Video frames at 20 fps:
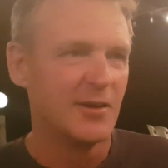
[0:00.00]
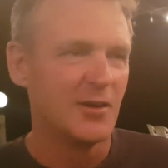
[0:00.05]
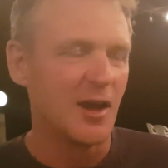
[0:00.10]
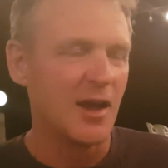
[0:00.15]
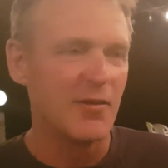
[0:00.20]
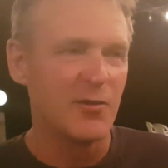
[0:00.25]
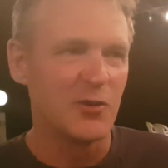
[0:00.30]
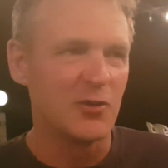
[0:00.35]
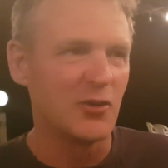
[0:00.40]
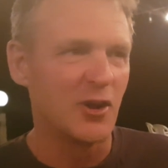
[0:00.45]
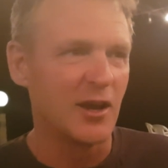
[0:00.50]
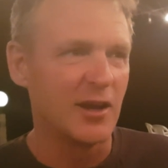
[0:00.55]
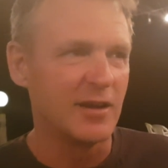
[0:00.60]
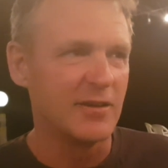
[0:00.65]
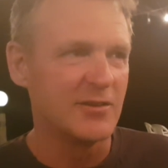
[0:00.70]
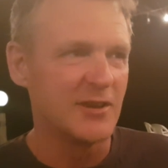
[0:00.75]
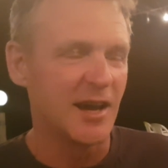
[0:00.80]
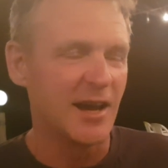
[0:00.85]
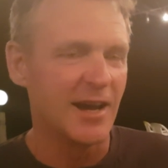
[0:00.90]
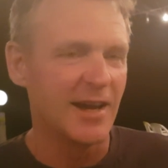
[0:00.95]
I haven't trained
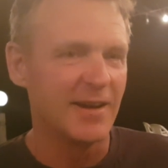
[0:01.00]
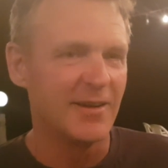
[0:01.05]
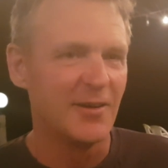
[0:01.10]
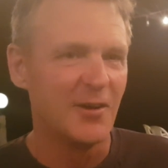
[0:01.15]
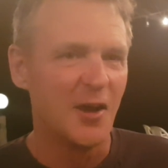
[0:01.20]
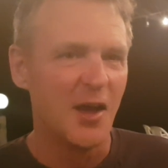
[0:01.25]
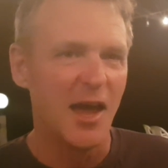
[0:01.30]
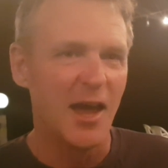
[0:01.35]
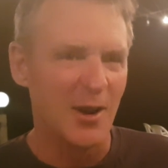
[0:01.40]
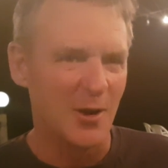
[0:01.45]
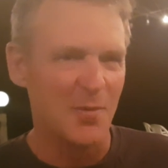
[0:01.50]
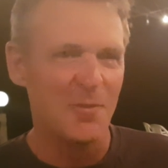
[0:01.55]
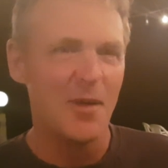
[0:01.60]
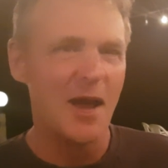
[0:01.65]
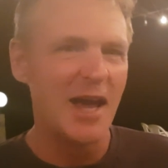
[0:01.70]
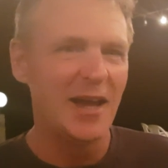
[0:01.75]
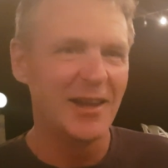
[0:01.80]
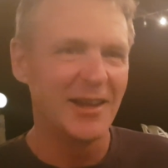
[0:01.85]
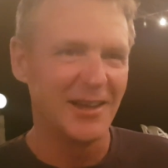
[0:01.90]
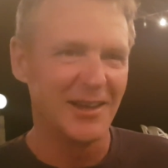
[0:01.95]
as hard, and I'm
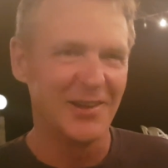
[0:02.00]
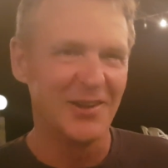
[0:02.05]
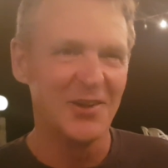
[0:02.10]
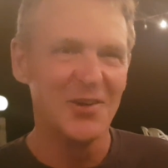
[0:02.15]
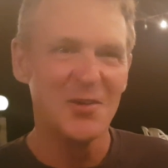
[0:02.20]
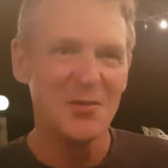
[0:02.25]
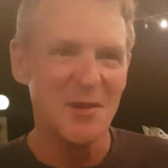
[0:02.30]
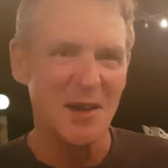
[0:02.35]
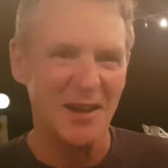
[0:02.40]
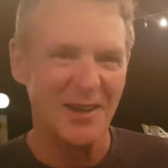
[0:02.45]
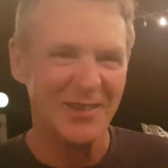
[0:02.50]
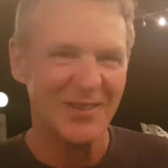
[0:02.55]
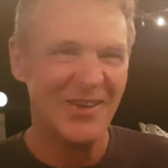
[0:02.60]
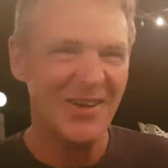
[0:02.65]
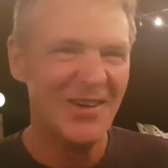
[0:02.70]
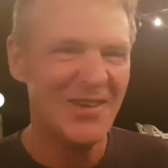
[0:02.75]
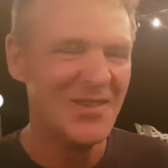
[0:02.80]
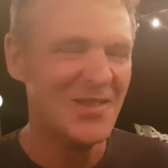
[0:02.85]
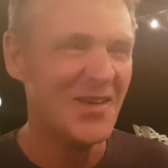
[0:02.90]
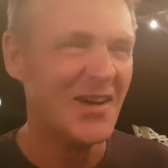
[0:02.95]
battling a little bit,
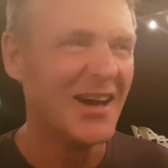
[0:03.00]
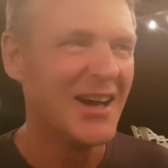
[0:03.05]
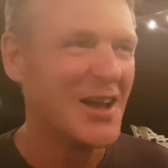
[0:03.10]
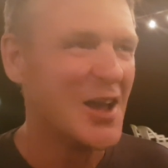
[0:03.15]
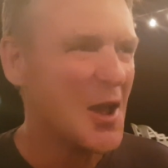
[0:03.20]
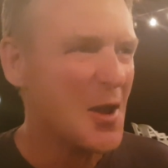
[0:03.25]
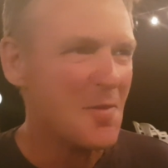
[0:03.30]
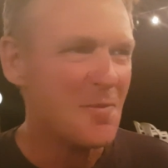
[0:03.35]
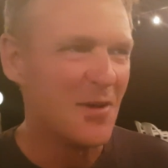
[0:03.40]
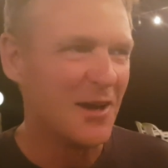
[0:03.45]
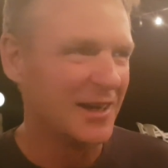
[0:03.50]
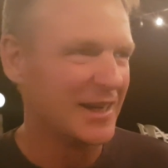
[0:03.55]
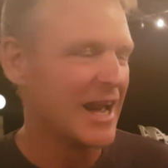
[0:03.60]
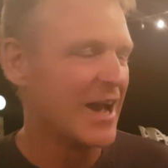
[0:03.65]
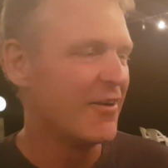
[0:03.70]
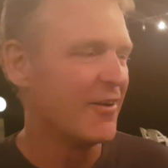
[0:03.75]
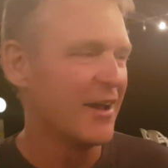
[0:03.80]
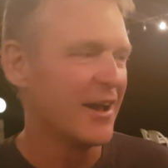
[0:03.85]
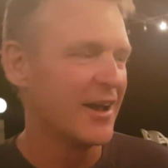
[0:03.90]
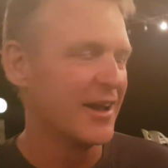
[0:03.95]
but
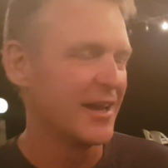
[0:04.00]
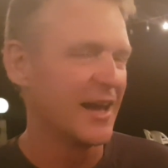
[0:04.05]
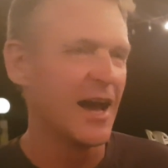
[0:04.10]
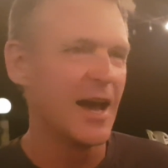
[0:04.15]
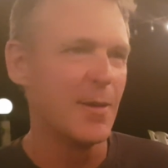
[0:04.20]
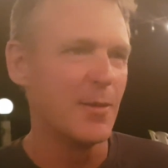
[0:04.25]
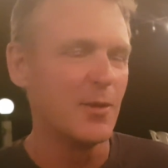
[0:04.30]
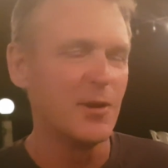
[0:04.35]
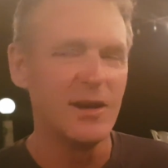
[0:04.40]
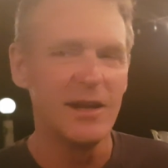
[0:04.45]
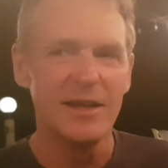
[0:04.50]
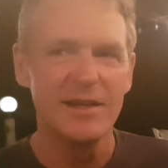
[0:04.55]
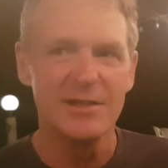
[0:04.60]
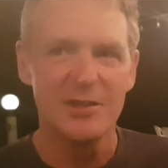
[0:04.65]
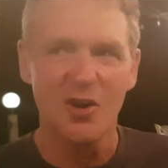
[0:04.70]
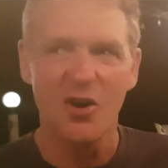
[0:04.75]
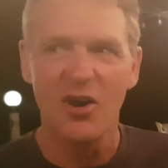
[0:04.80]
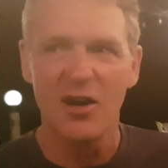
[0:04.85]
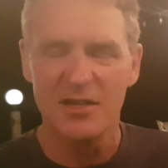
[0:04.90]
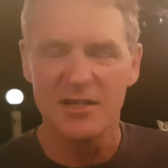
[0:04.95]
going okay. But it is
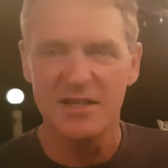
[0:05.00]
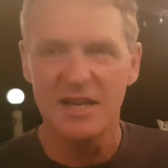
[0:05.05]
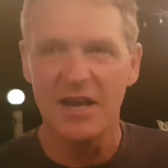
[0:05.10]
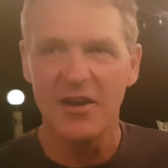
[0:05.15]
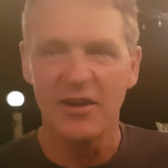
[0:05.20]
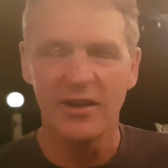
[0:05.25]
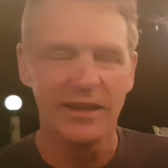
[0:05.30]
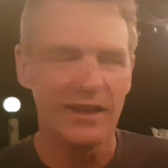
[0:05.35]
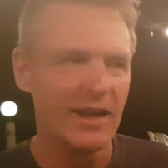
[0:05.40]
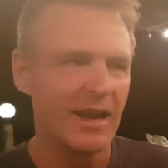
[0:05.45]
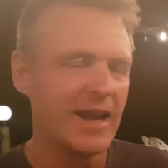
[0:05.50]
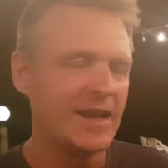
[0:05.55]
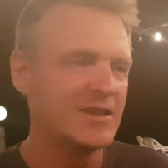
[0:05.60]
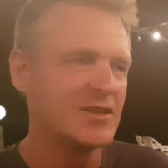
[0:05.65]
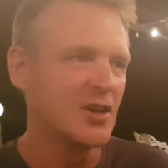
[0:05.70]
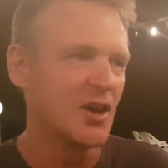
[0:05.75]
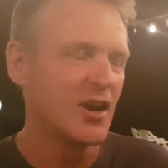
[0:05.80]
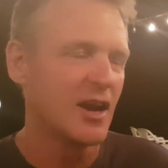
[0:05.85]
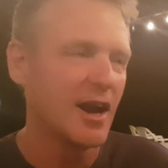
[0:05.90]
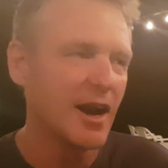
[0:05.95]
nice knowing that
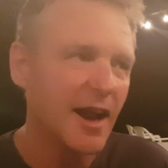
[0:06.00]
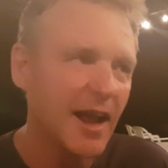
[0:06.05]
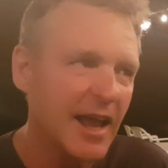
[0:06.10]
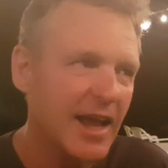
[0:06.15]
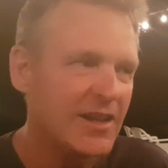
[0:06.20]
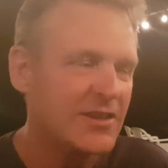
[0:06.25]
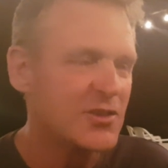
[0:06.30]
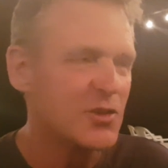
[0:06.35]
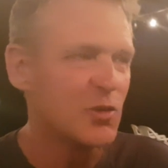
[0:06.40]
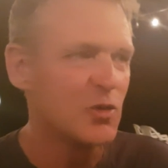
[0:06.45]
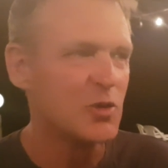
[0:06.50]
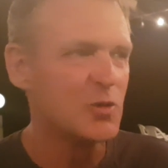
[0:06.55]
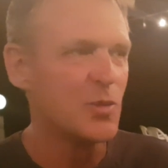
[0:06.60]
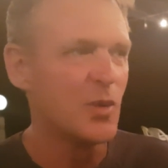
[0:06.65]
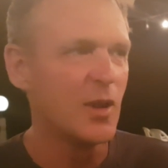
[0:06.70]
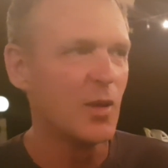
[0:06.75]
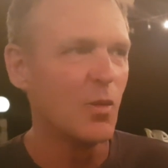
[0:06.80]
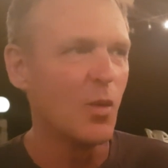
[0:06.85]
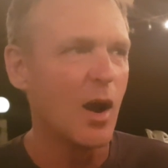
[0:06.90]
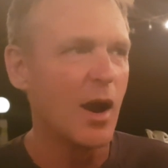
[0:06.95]
Enza has
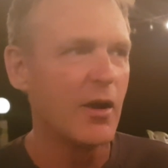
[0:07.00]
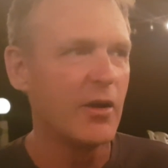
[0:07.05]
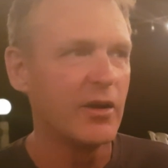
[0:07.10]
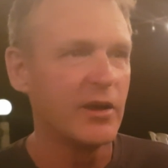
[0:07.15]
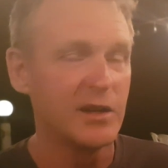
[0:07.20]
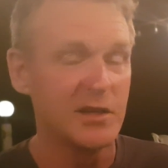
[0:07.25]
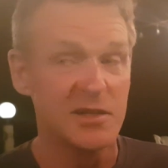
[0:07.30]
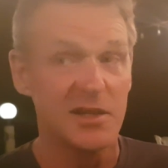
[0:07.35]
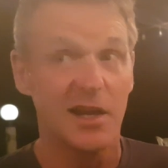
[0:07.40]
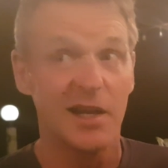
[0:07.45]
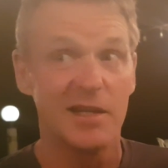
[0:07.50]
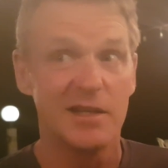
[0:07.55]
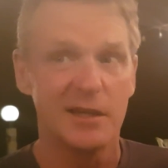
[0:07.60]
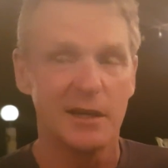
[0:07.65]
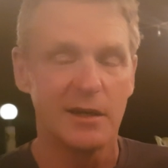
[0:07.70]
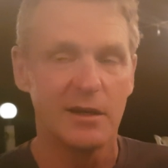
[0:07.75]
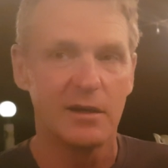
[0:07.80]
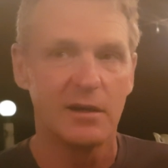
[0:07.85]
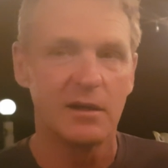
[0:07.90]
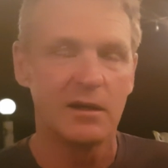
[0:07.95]
been worried each day,
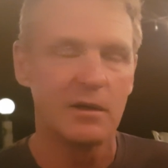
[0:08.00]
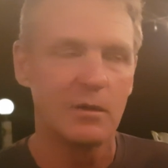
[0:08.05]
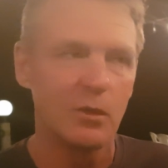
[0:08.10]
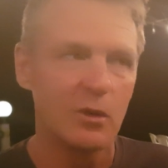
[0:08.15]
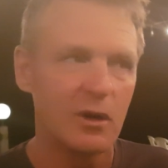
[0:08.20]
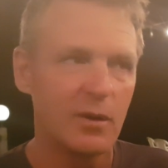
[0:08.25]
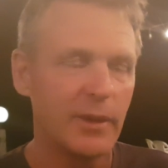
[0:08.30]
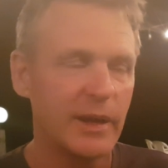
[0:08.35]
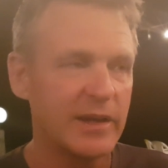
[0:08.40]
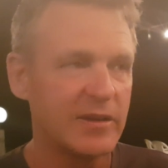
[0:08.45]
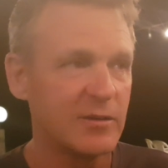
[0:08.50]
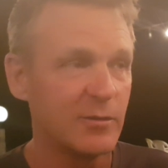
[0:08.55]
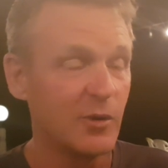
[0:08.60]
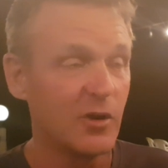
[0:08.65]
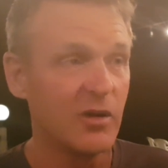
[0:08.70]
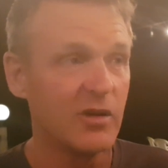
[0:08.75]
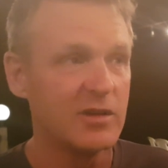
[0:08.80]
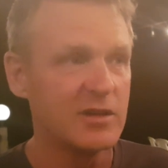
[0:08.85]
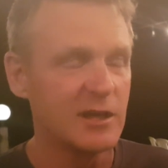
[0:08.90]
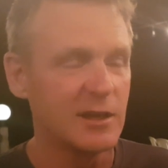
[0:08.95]
saying, "Oh, what about
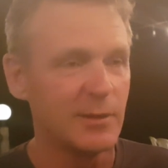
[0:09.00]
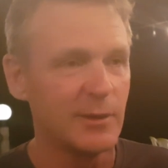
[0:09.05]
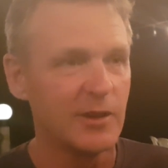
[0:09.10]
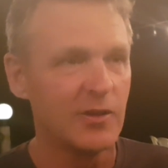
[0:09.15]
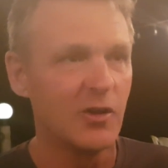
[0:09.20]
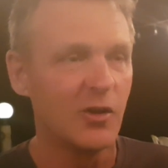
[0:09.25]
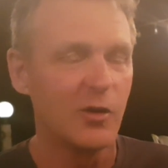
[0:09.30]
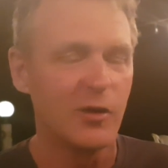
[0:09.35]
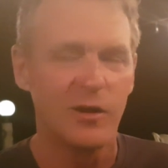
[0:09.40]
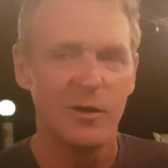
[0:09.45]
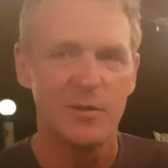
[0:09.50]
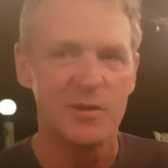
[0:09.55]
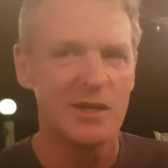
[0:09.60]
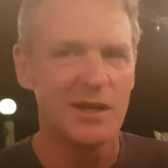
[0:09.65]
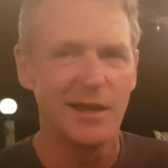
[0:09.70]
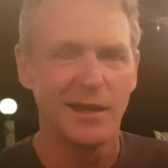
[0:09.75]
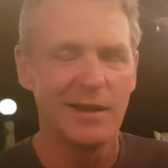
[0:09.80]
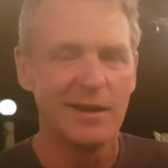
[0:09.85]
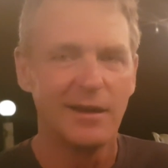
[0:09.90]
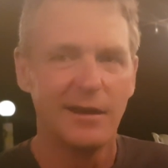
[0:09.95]
tomorrow? It's going to be a long one." I'm
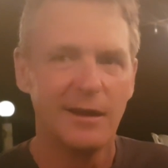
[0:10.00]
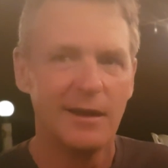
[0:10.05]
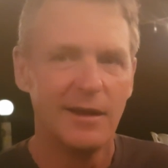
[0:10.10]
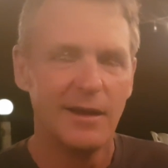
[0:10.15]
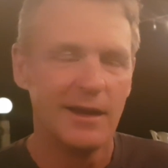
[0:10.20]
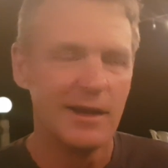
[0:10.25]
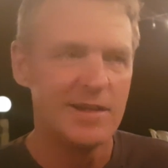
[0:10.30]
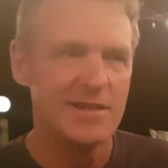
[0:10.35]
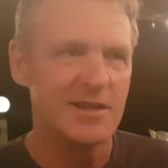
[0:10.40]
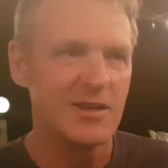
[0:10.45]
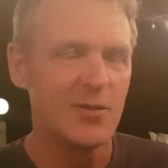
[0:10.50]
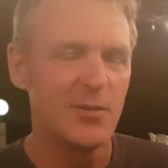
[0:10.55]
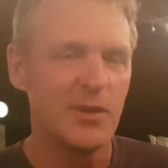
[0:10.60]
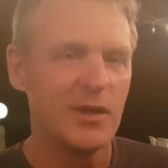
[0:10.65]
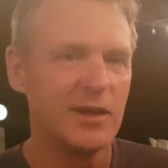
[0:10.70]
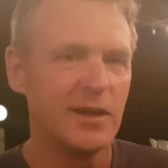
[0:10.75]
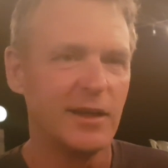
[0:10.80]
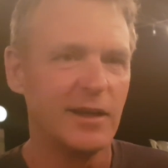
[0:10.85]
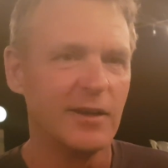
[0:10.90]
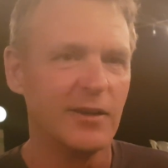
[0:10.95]
saying, it's no
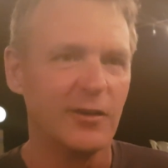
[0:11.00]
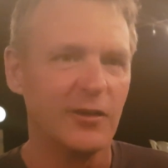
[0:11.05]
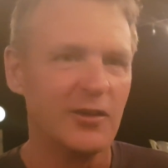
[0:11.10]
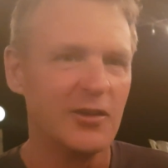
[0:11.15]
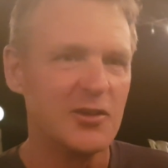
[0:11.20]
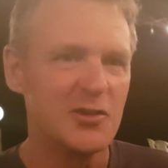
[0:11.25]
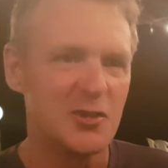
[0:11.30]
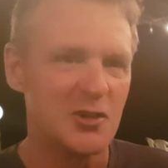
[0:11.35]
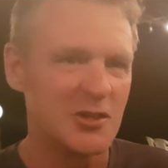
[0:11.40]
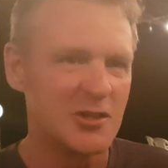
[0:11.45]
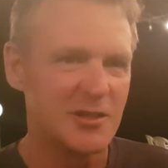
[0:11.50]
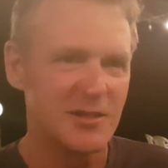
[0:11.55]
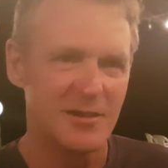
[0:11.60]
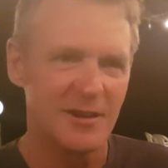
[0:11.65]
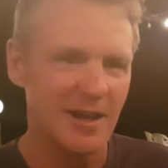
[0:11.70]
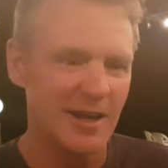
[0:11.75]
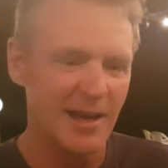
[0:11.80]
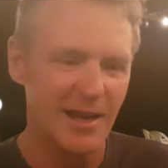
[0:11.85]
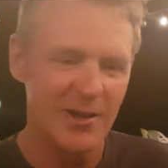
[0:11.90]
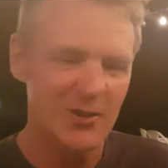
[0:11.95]
big deal. It's just
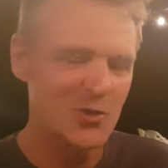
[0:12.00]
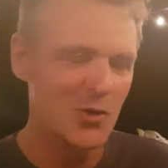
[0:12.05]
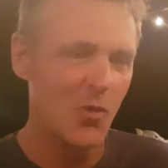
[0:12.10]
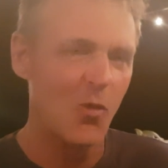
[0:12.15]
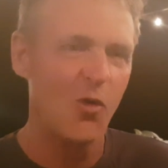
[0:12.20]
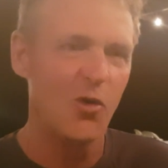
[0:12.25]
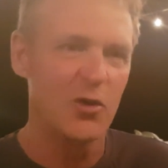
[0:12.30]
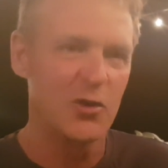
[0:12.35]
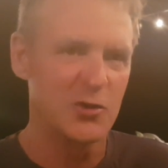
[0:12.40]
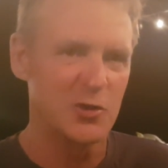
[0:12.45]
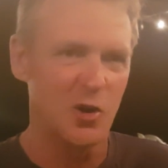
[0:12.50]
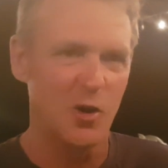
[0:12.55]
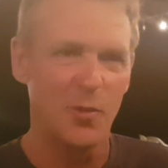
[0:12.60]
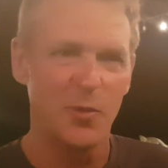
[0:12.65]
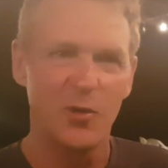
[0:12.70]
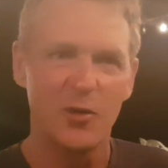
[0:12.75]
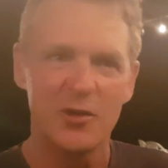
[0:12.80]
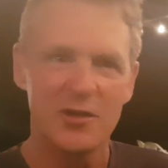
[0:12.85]
an extra water stopper.